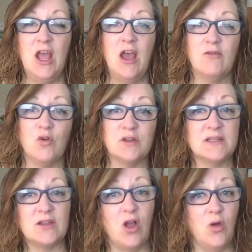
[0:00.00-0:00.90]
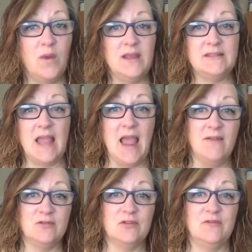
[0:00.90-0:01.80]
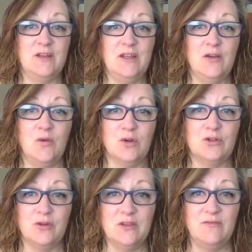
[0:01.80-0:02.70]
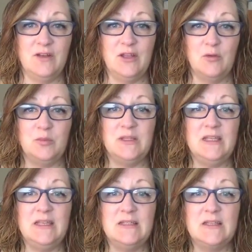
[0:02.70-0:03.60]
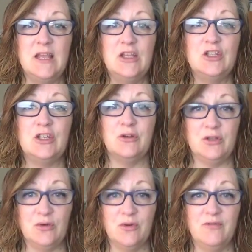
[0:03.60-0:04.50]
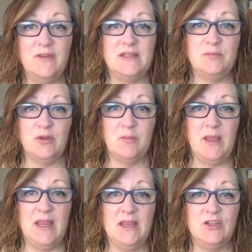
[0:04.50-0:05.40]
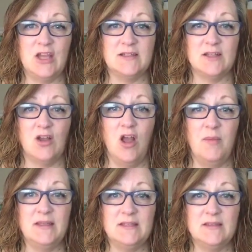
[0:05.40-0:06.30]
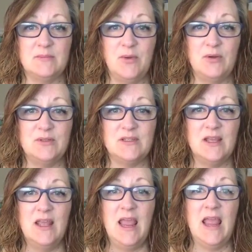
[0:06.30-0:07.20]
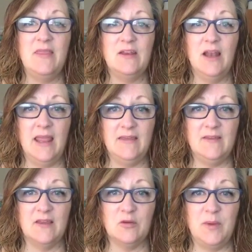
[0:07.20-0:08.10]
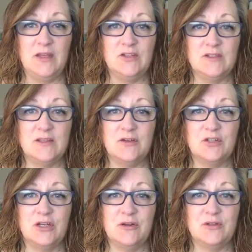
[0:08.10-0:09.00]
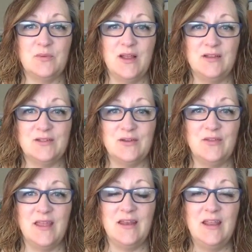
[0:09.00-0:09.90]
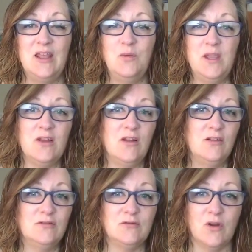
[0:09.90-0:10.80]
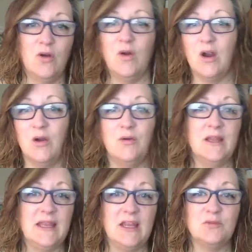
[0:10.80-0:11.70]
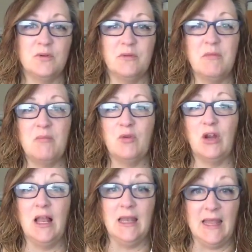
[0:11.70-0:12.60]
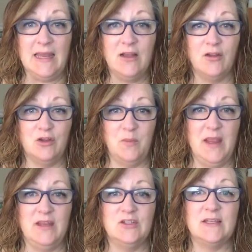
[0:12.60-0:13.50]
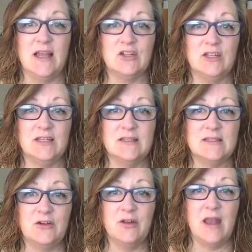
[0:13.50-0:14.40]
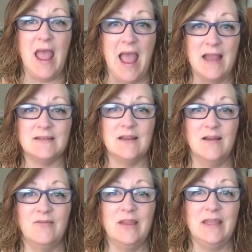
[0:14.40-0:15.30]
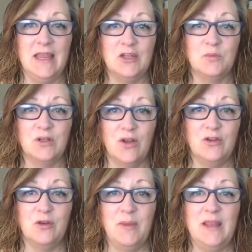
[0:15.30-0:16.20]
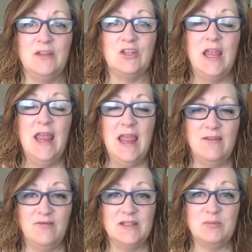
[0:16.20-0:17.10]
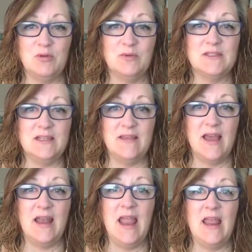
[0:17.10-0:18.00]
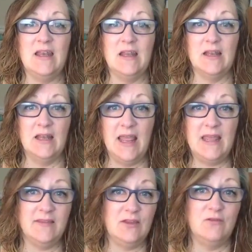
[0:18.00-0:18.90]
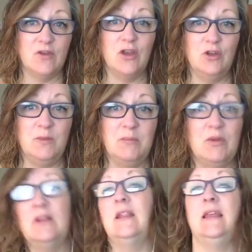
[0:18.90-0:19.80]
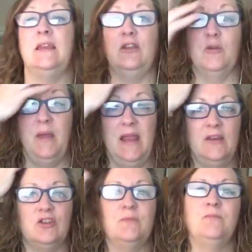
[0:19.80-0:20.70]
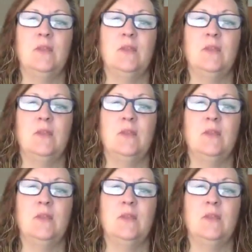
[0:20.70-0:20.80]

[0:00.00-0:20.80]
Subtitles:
Of course, as always, after the video or during the video, please share your Facebook page as a comment to this post, and then like the other pages that are shared as well, so that we can all grow our own engagement. Remember, a like on your page is actually considered an act of engagement on your page, and Facebook will see that and like that you've got new people liking your page.